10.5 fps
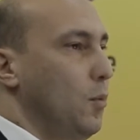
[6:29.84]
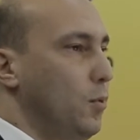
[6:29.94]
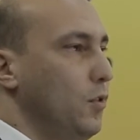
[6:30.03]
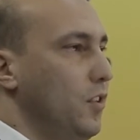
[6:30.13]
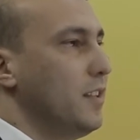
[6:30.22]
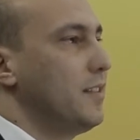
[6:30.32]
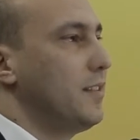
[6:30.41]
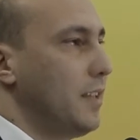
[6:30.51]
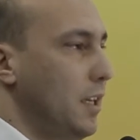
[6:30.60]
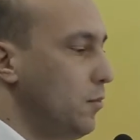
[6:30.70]
put the
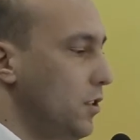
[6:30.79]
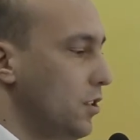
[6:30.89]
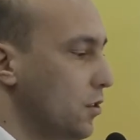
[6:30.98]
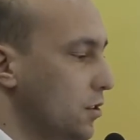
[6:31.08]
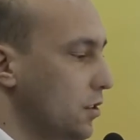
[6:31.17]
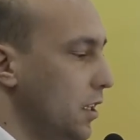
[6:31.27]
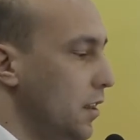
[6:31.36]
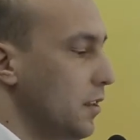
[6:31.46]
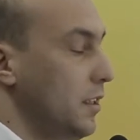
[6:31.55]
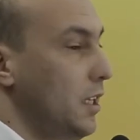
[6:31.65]
same resources
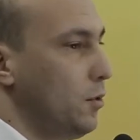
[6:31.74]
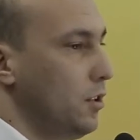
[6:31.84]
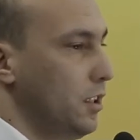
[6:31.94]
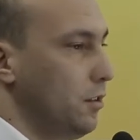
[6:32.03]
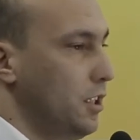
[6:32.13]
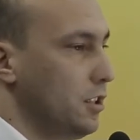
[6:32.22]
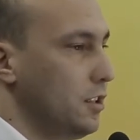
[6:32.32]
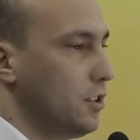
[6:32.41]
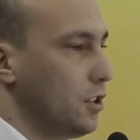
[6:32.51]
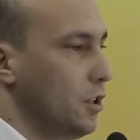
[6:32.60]
in the neighboring
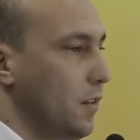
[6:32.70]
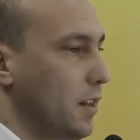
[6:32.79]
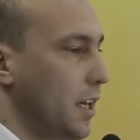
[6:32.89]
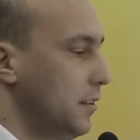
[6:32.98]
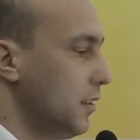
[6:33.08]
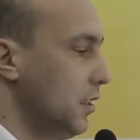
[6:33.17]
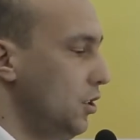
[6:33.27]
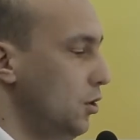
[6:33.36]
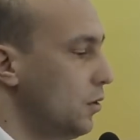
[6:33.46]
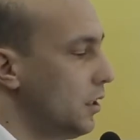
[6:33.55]
regions so that a
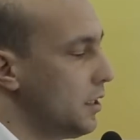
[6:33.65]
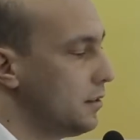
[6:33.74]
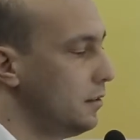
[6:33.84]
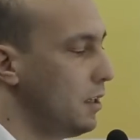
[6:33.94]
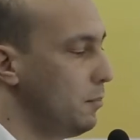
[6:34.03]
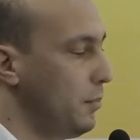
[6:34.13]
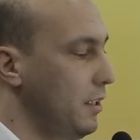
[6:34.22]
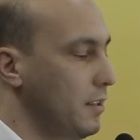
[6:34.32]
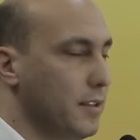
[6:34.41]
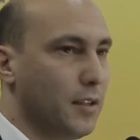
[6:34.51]
new cluster
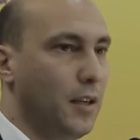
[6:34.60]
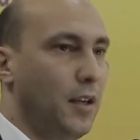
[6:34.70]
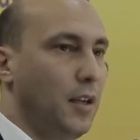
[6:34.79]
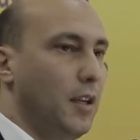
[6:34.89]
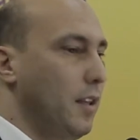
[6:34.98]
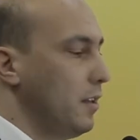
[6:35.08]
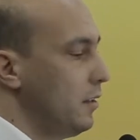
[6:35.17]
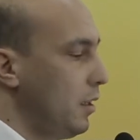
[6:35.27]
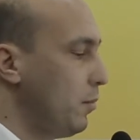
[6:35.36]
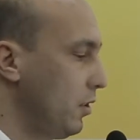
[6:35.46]
appears in the
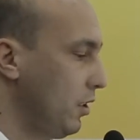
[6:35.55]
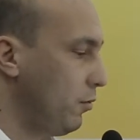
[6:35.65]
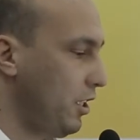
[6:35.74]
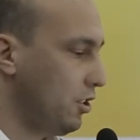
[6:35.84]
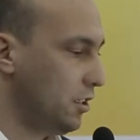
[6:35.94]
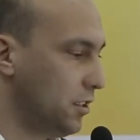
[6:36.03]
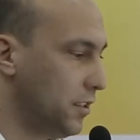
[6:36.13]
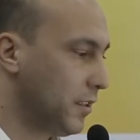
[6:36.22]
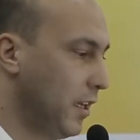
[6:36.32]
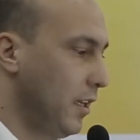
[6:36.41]
neighboring
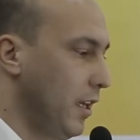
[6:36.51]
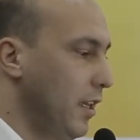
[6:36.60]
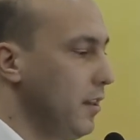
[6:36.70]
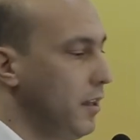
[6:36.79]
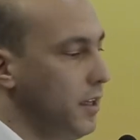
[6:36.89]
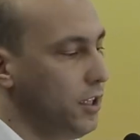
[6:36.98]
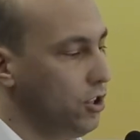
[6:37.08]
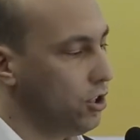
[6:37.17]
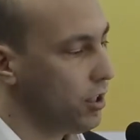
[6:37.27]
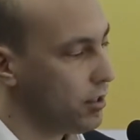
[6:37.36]
regions. And
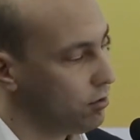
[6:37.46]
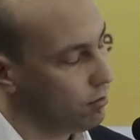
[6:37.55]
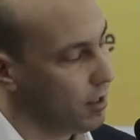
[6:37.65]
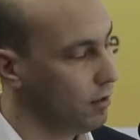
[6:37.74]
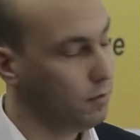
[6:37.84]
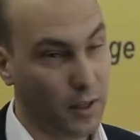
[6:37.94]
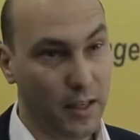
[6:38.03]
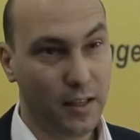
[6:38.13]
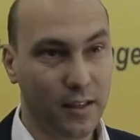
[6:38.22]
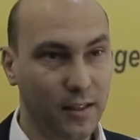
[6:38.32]
they just run
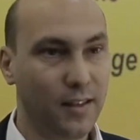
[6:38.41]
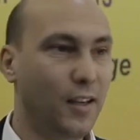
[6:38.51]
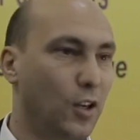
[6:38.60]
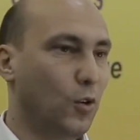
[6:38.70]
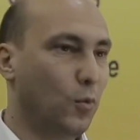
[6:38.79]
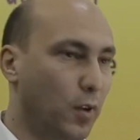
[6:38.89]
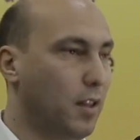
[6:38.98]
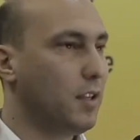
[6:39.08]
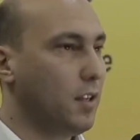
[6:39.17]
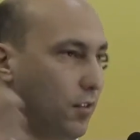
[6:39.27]
away with
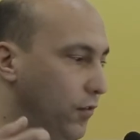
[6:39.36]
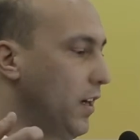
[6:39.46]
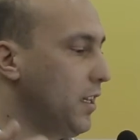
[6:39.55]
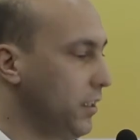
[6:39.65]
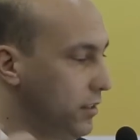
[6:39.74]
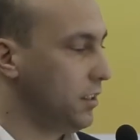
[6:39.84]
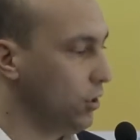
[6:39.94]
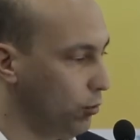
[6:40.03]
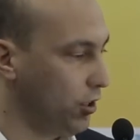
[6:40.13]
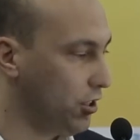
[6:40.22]
the fire
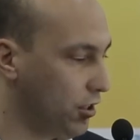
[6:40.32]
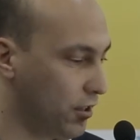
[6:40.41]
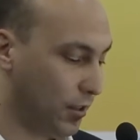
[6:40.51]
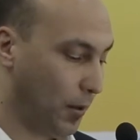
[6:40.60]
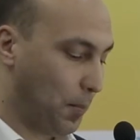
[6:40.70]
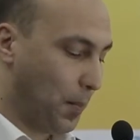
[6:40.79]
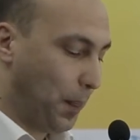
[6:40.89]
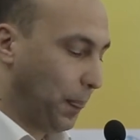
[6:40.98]
extinguishers.